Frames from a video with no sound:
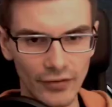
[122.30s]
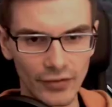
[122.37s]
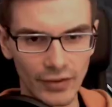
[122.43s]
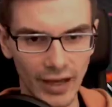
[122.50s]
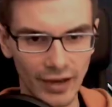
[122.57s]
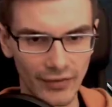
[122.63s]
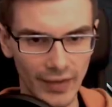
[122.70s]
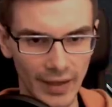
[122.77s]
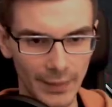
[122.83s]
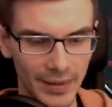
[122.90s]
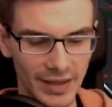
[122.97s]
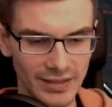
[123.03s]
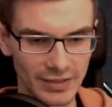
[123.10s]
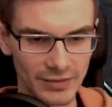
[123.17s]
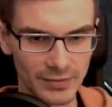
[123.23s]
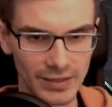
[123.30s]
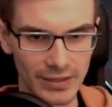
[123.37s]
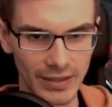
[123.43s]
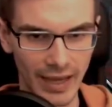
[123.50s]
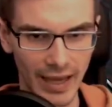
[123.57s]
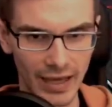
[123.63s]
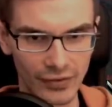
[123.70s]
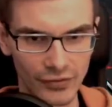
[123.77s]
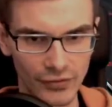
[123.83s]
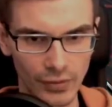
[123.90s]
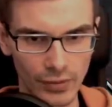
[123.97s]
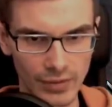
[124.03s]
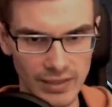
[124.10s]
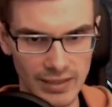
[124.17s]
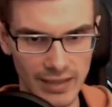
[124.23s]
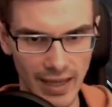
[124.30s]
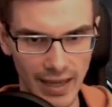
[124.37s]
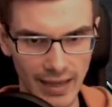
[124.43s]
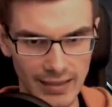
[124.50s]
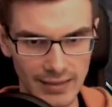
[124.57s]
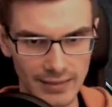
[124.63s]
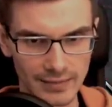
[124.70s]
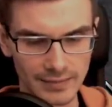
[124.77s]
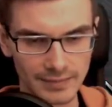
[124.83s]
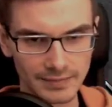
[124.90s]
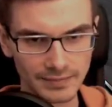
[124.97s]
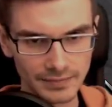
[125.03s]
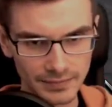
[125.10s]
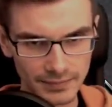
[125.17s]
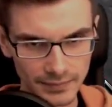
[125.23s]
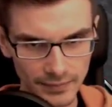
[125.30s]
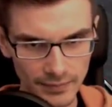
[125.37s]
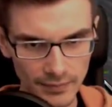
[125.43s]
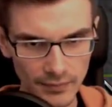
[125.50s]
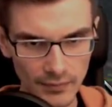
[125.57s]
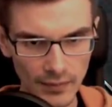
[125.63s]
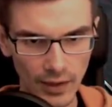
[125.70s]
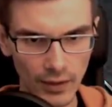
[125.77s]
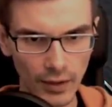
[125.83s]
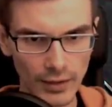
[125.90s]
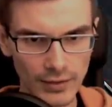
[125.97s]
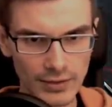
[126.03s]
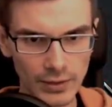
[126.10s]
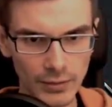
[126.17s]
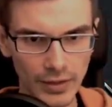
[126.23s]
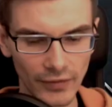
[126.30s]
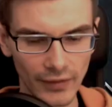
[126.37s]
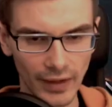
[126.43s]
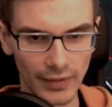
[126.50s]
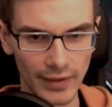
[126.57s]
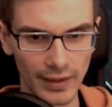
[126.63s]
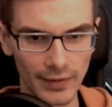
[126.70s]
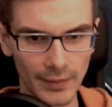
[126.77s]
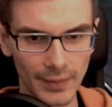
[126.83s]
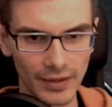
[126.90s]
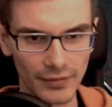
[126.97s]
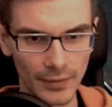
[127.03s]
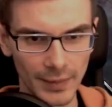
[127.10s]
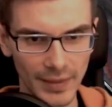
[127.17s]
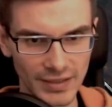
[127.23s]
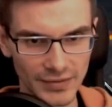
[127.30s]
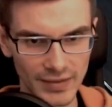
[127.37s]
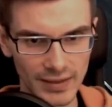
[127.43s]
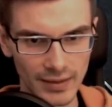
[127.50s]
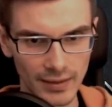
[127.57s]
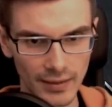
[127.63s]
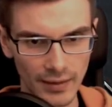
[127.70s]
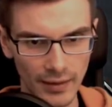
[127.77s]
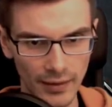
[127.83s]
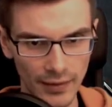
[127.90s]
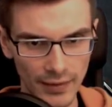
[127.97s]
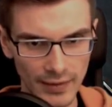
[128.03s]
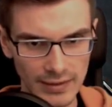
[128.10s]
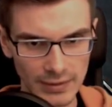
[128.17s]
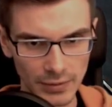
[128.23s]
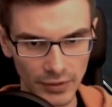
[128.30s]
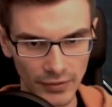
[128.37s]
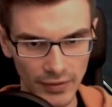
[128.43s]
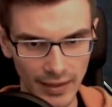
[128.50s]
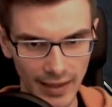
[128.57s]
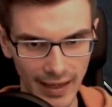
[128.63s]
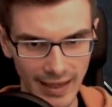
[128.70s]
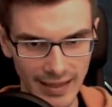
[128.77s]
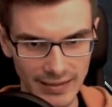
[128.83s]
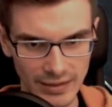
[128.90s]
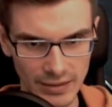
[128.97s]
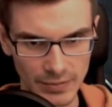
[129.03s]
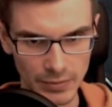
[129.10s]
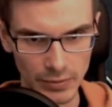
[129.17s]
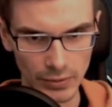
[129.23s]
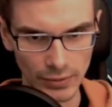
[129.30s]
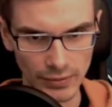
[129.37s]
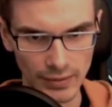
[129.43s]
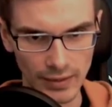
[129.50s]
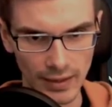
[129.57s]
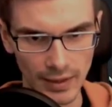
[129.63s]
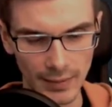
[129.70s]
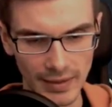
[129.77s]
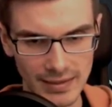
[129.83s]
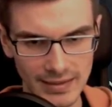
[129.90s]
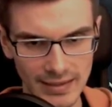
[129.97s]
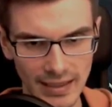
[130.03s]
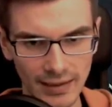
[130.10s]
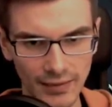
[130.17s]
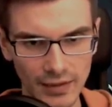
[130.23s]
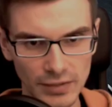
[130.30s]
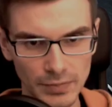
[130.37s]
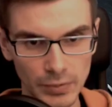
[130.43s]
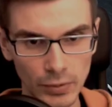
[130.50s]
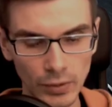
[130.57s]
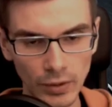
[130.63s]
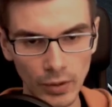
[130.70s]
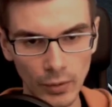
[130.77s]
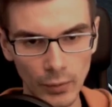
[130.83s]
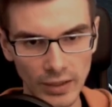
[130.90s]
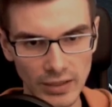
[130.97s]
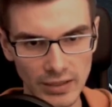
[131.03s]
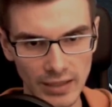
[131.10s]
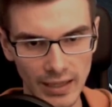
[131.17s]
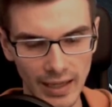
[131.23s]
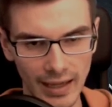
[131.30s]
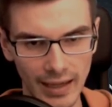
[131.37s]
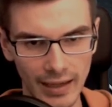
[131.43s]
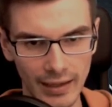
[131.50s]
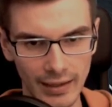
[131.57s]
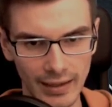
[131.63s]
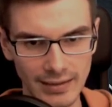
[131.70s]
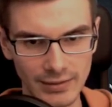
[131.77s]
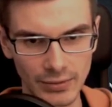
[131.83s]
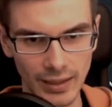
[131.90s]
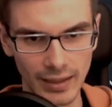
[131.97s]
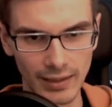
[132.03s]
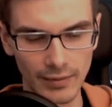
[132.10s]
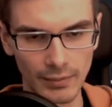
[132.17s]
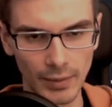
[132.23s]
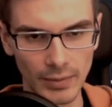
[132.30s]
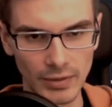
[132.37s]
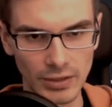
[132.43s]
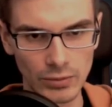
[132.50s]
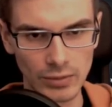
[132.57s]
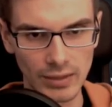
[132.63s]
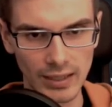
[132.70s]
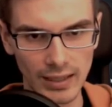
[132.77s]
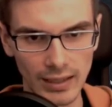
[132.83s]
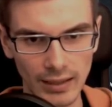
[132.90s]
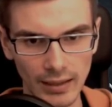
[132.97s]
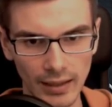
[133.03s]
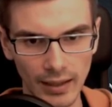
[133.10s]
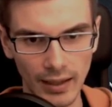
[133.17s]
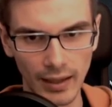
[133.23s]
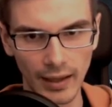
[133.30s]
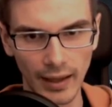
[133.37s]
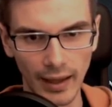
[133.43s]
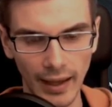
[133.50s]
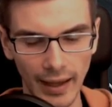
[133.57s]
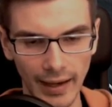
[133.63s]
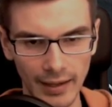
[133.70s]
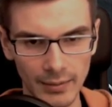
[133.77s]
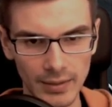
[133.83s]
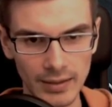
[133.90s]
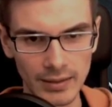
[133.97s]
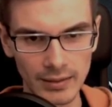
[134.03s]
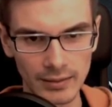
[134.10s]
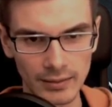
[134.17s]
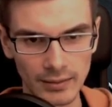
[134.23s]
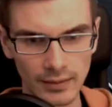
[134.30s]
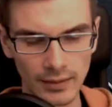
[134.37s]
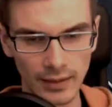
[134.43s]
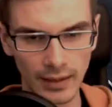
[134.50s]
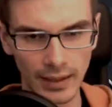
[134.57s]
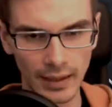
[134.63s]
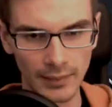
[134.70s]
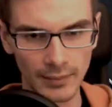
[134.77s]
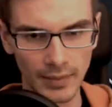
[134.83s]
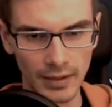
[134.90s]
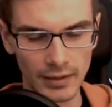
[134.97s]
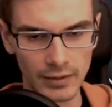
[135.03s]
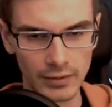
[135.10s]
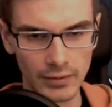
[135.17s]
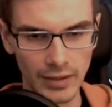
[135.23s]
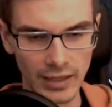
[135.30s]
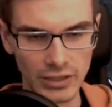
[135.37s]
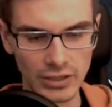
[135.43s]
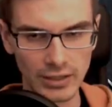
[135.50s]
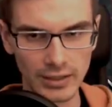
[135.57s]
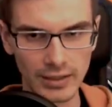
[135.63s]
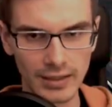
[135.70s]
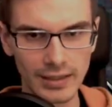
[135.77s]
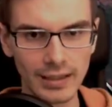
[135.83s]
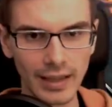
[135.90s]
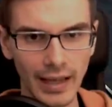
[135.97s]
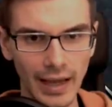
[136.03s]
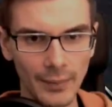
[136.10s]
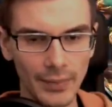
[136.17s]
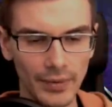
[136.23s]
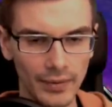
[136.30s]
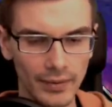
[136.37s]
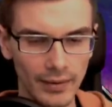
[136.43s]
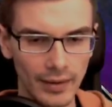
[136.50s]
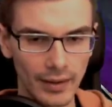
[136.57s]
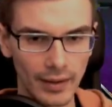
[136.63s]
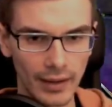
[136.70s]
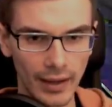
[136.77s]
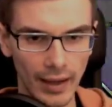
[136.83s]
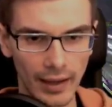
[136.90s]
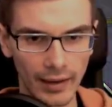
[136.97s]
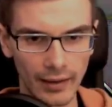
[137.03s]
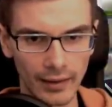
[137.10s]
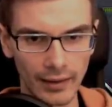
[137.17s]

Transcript: have that passive meter at full stacks. Also, we've got the other part of the passive here. This is one of the essence pools. By standing in this pool, which gets created the moment you kill an enemy, you actually heal up in